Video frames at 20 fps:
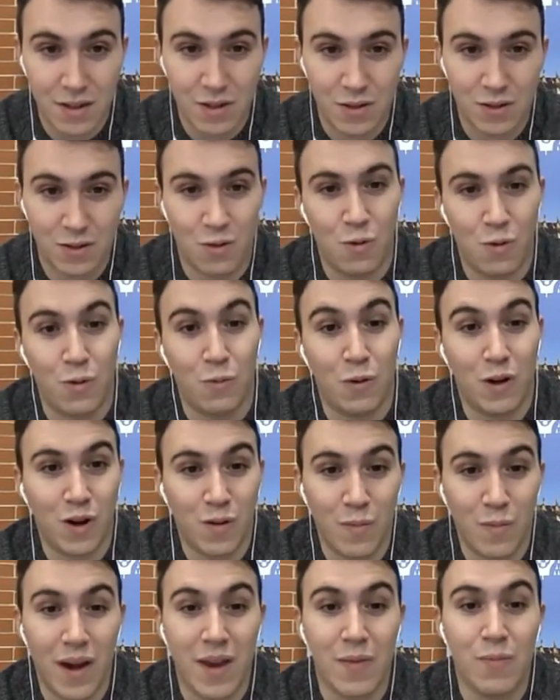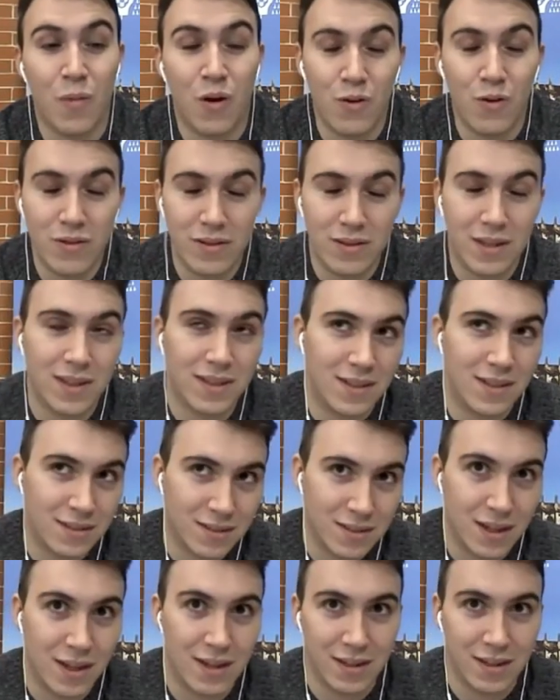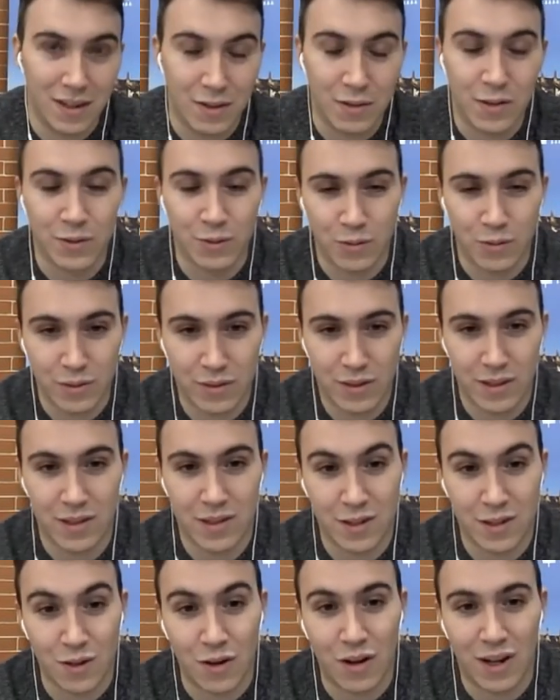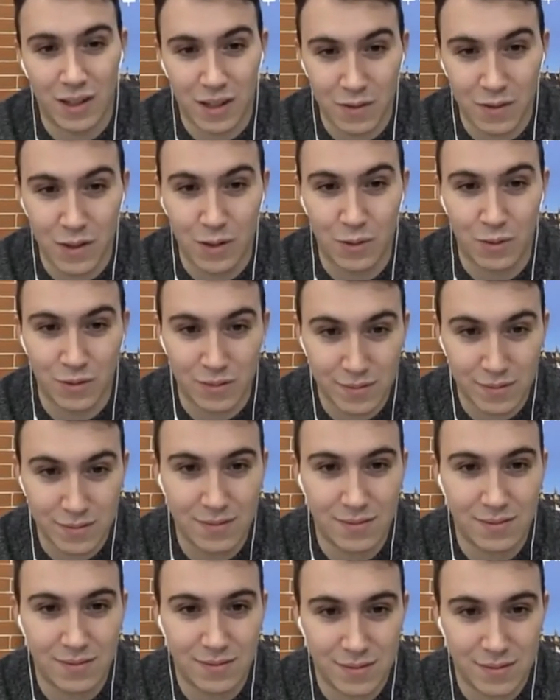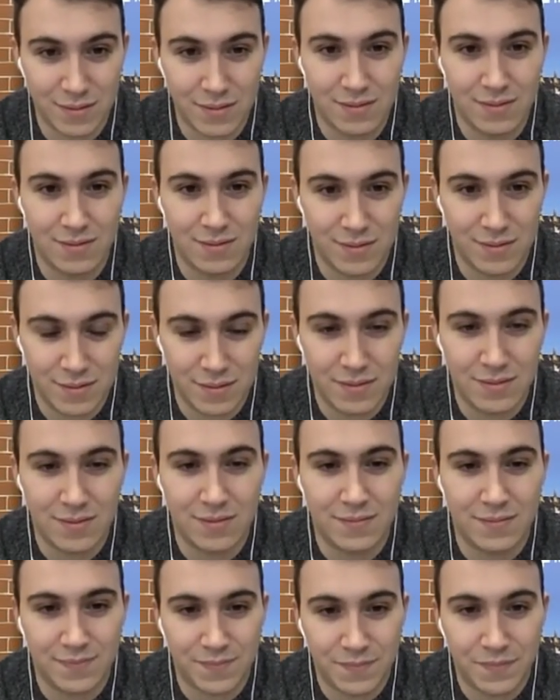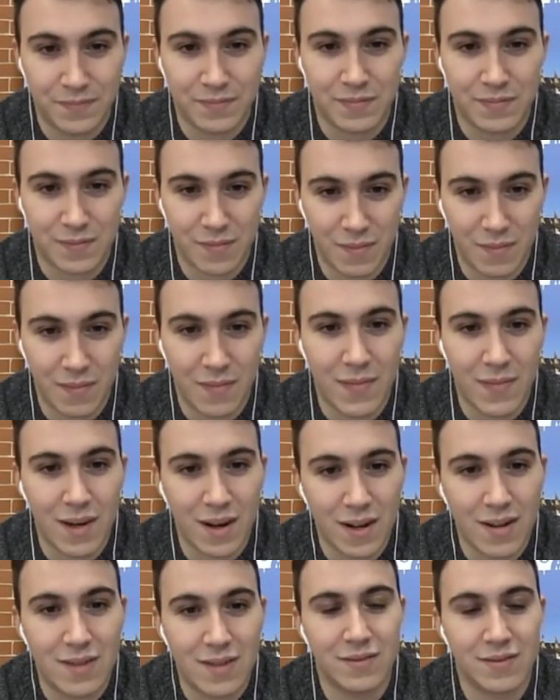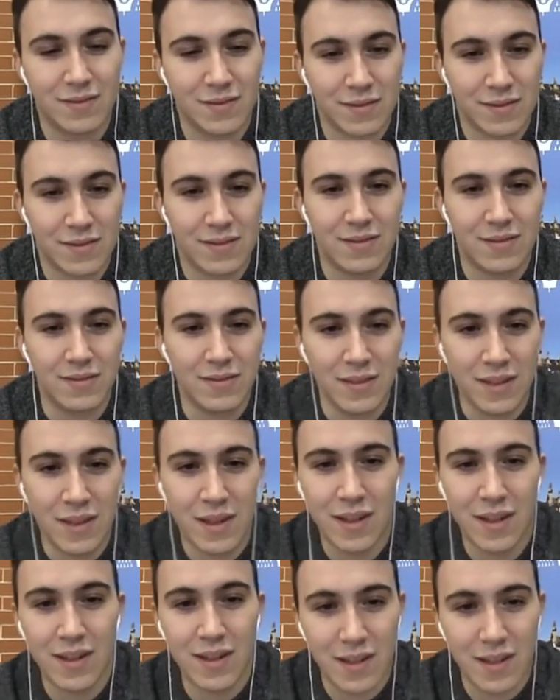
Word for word: So when we combine both, that is like level 2. It is known as level 2. Yes. Okay. I have driven one